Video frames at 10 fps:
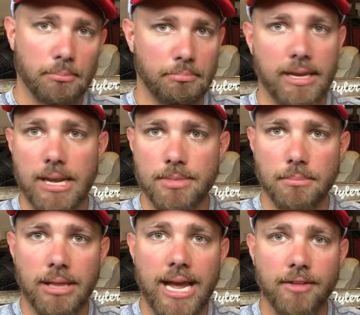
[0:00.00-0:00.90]
pick up the
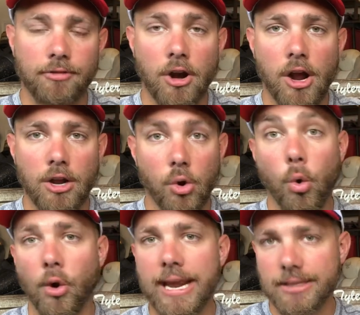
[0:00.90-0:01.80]
black frog
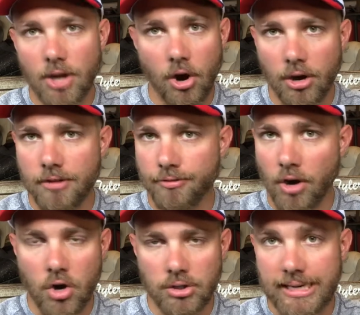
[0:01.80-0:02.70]
or a dark
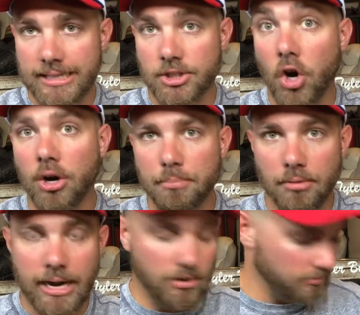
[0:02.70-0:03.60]
frog like a dark
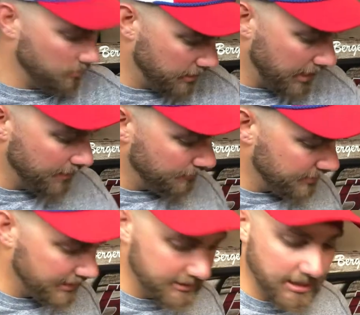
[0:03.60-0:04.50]
brown, okay?
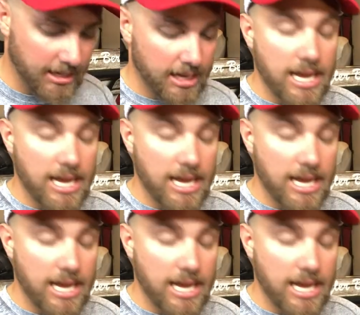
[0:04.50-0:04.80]
That's it.